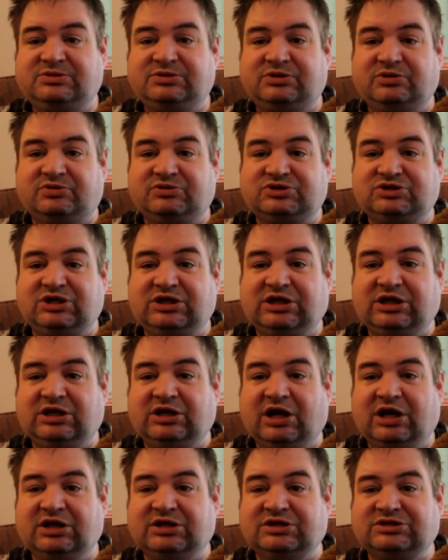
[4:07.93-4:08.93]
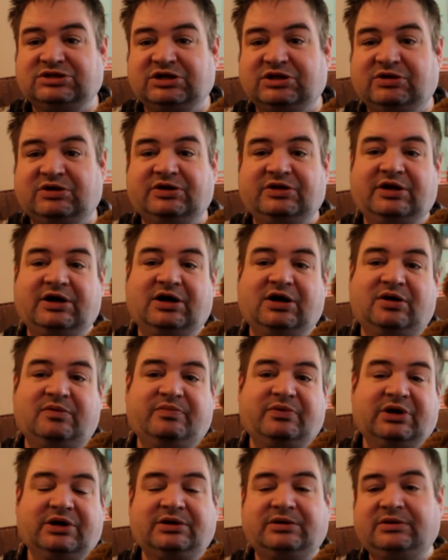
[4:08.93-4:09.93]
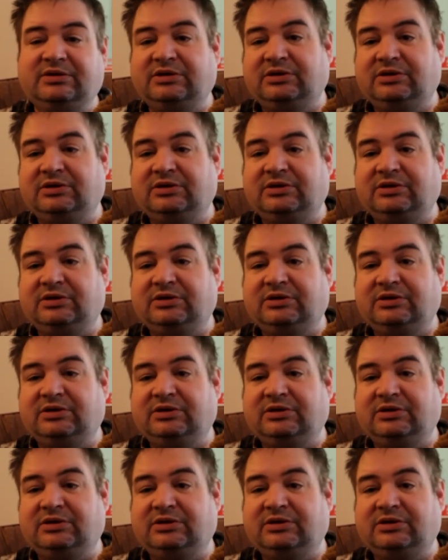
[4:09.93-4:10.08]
you know, sneaking hugs here and there, but